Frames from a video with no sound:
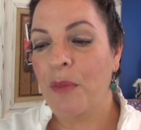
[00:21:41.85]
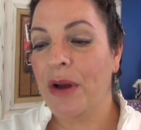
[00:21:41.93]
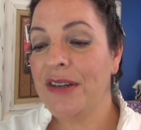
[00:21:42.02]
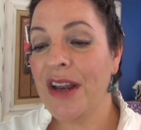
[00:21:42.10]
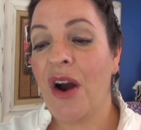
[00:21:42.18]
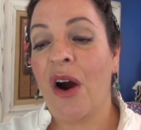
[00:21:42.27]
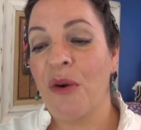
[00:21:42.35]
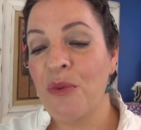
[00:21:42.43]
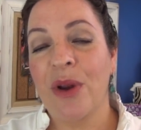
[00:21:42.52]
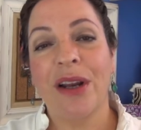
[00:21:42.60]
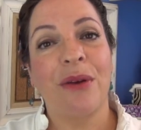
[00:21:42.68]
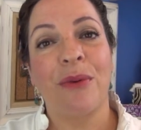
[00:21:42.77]
But they are
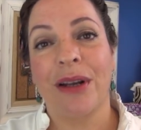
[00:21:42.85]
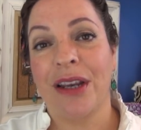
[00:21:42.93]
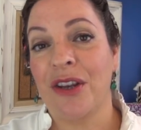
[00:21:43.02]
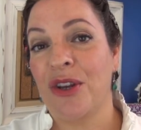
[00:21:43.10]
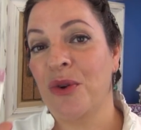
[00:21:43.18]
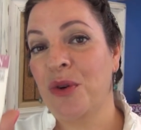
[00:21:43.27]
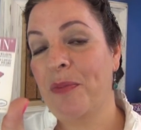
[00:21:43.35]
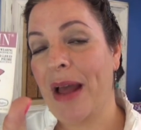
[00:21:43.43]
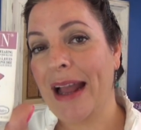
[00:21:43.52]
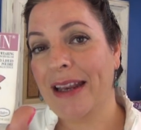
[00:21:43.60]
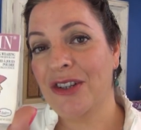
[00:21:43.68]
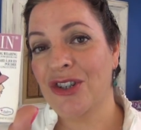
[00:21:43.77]
really really cute
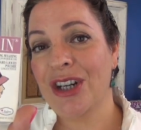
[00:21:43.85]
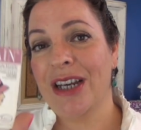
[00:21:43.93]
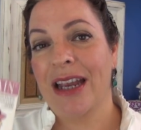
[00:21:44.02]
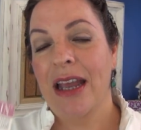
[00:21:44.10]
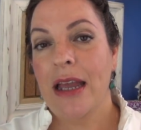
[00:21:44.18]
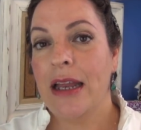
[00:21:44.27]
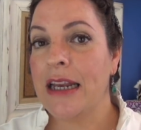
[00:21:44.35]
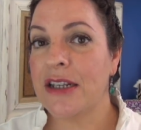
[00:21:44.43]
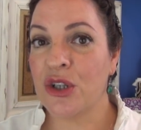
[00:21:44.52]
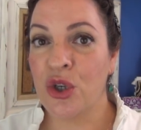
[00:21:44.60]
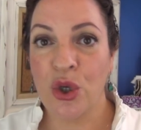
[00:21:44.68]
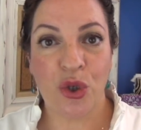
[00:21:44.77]
packaging.
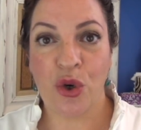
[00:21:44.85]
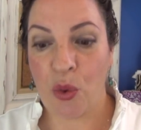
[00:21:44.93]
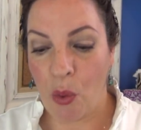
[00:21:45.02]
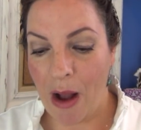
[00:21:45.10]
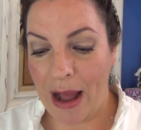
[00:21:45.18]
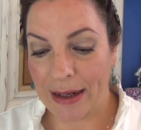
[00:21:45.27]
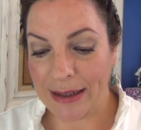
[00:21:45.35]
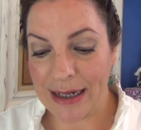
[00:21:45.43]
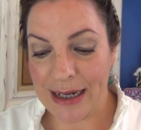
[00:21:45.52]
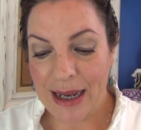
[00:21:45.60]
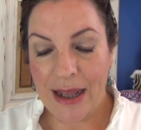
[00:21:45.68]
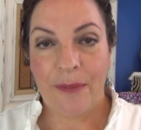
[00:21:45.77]
It's good
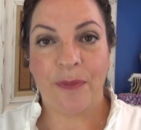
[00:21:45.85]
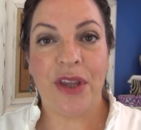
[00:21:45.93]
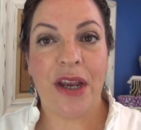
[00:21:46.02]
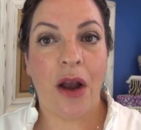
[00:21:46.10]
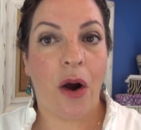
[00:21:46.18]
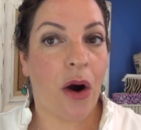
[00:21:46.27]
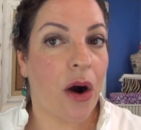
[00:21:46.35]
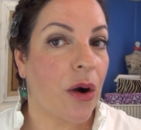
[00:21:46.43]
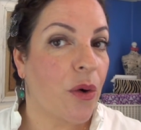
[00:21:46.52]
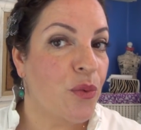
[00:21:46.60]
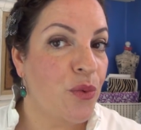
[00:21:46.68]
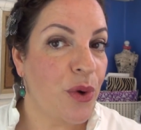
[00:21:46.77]
quality. They
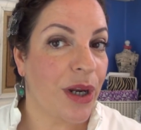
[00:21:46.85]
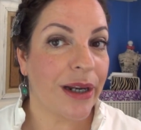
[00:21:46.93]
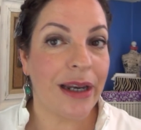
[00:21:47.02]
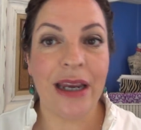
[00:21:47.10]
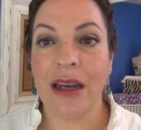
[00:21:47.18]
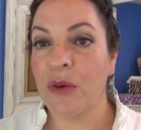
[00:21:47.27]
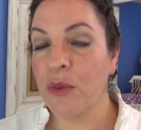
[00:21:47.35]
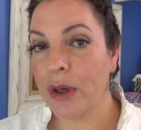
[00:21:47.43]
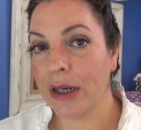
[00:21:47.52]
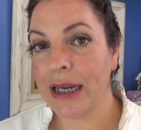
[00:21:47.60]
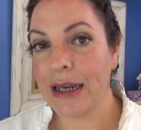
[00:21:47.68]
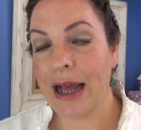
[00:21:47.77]
are really
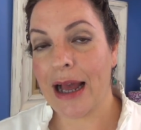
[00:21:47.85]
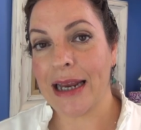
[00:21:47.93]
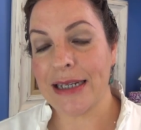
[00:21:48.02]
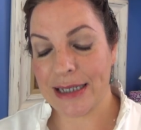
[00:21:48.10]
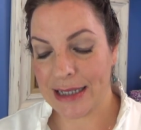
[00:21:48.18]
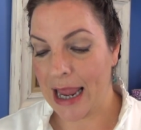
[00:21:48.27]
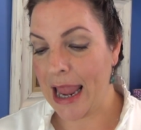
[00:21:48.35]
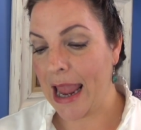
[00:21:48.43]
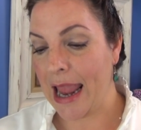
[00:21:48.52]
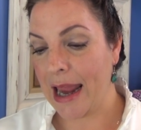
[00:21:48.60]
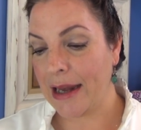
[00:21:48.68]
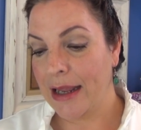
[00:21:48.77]
really nice,
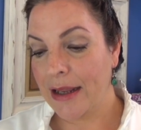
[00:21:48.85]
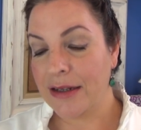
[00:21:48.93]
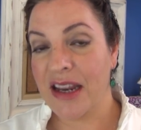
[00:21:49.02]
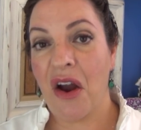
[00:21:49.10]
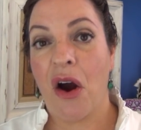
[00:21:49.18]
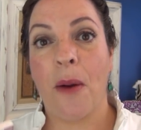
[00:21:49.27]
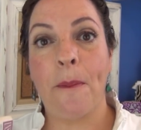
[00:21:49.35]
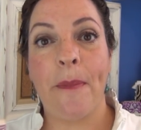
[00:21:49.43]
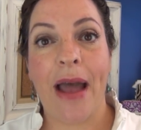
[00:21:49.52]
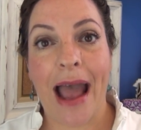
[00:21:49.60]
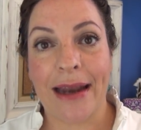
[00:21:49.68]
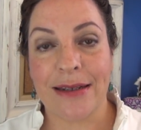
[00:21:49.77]
and they are
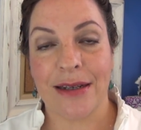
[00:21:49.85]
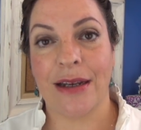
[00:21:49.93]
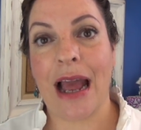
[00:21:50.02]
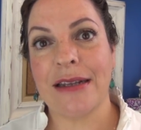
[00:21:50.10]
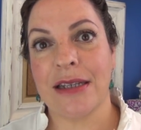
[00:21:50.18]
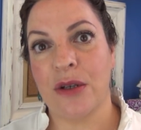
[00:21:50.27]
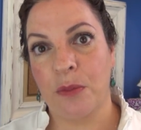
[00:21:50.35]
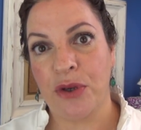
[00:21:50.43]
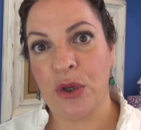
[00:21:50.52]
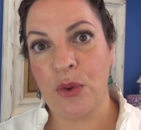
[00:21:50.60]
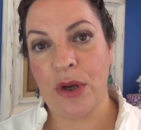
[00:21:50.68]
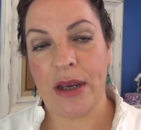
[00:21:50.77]
matte. That's the
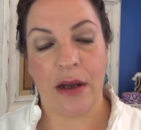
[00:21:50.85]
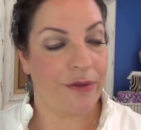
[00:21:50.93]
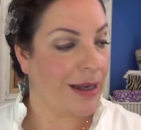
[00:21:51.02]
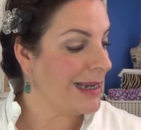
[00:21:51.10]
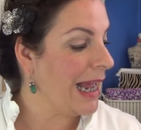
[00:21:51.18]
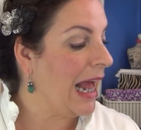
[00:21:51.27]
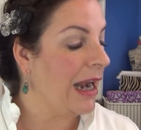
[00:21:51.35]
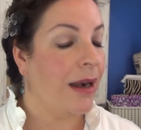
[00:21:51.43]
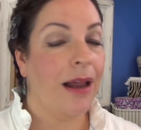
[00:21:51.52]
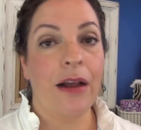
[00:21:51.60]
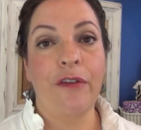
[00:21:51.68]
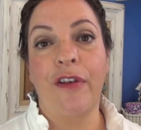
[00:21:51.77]
beauty of it. I
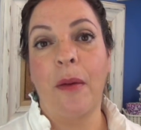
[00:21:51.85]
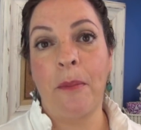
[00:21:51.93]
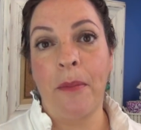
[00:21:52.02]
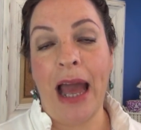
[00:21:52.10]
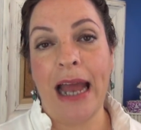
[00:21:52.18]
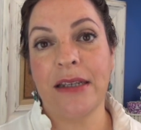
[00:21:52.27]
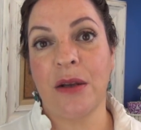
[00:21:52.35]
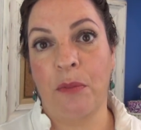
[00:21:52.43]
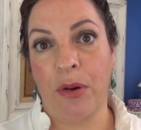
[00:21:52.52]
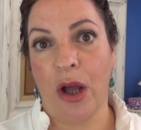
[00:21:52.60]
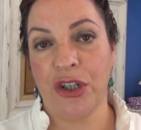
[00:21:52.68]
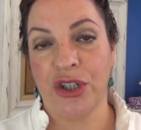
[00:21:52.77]
love matte
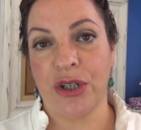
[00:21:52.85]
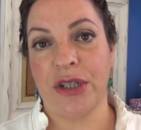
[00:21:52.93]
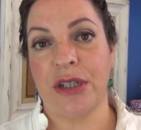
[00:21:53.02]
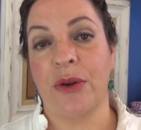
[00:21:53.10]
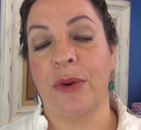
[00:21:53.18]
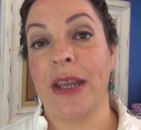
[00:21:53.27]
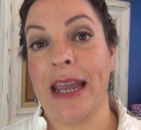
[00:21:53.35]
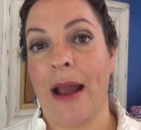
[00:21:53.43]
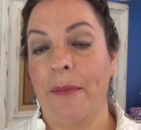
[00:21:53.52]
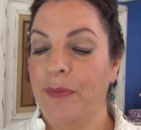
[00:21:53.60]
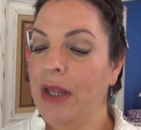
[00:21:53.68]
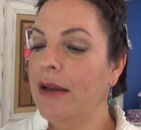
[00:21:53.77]
blushes. So
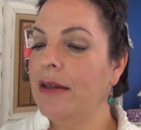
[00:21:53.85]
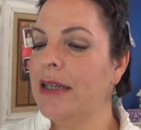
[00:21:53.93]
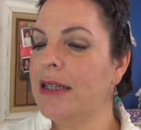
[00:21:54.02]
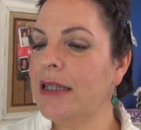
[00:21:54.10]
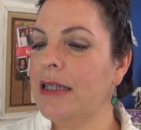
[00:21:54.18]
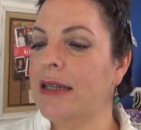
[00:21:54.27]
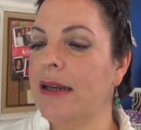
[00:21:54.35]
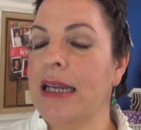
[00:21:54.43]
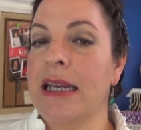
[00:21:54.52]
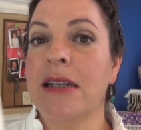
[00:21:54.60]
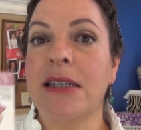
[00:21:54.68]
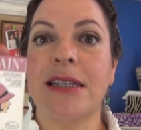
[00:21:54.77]
yeah, this is the
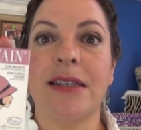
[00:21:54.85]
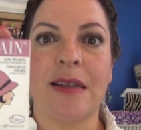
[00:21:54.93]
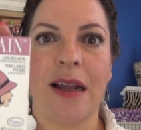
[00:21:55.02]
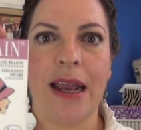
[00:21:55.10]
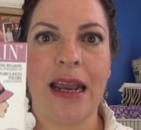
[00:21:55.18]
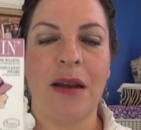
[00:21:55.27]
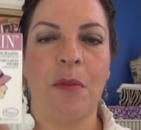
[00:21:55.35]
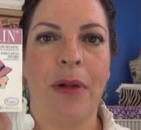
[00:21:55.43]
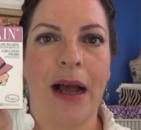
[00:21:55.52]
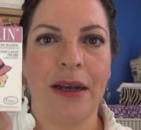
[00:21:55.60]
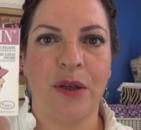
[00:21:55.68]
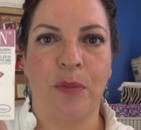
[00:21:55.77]
Instain
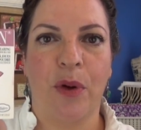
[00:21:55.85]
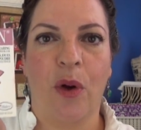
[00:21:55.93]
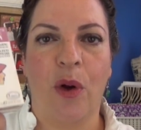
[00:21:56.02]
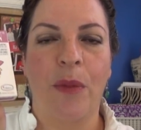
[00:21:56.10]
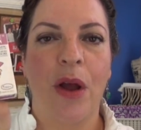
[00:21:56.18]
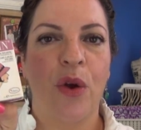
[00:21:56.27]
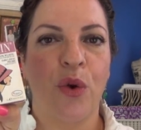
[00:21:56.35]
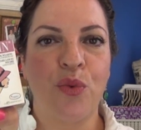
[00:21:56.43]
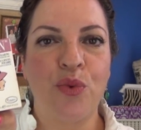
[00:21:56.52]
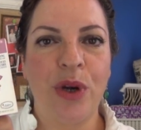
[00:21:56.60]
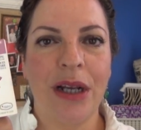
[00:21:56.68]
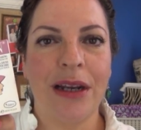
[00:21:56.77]
by The Balm.
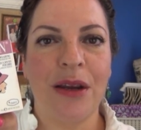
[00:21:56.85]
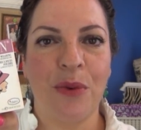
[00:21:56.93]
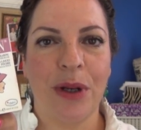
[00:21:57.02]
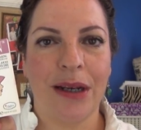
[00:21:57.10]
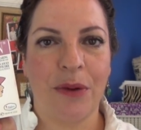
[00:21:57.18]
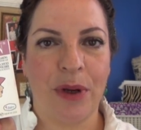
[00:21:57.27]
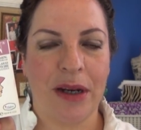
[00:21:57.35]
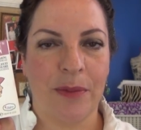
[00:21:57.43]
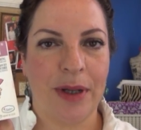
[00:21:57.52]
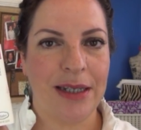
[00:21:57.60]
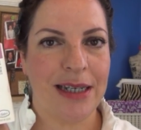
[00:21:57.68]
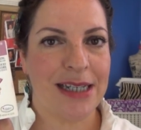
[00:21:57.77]
Really really
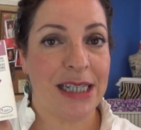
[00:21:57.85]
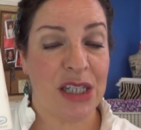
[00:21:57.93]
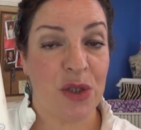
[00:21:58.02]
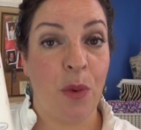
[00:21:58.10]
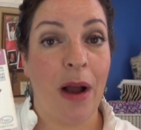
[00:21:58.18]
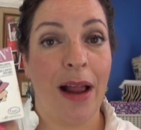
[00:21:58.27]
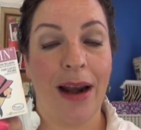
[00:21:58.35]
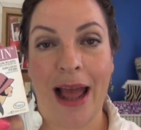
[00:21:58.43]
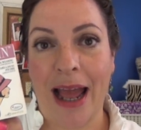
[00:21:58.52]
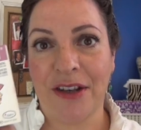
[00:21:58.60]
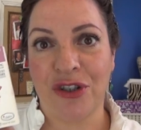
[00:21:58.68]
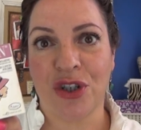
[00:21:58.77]
recommend this as well.
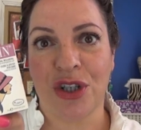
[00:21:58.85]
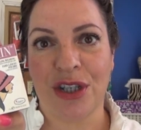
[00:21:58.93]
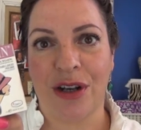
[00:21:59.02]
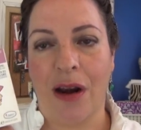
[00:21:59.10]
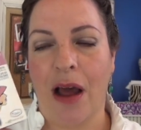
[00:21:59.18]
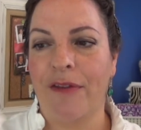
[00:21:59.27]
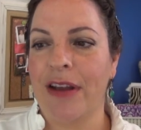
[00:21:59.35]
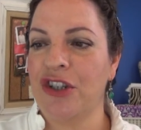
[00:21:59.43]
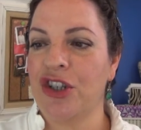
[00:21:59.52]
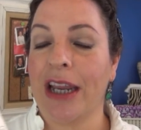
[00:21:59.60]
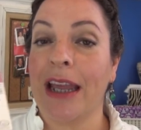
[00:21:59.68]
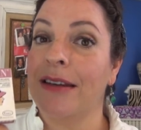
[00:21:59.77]
I just love it.
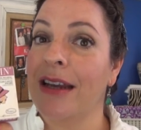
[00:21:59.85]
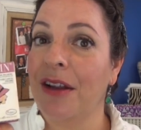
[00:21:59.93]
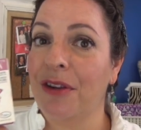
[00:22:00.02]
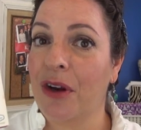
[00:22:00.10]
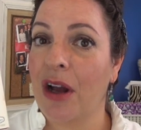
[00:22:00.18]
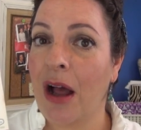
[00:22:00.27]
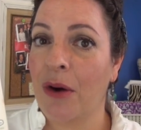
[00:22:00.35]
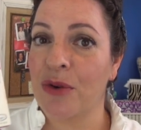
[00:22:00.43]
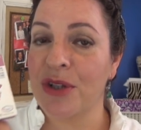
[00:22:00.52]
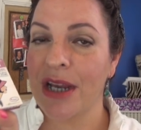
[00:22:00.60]
Check out the other colors.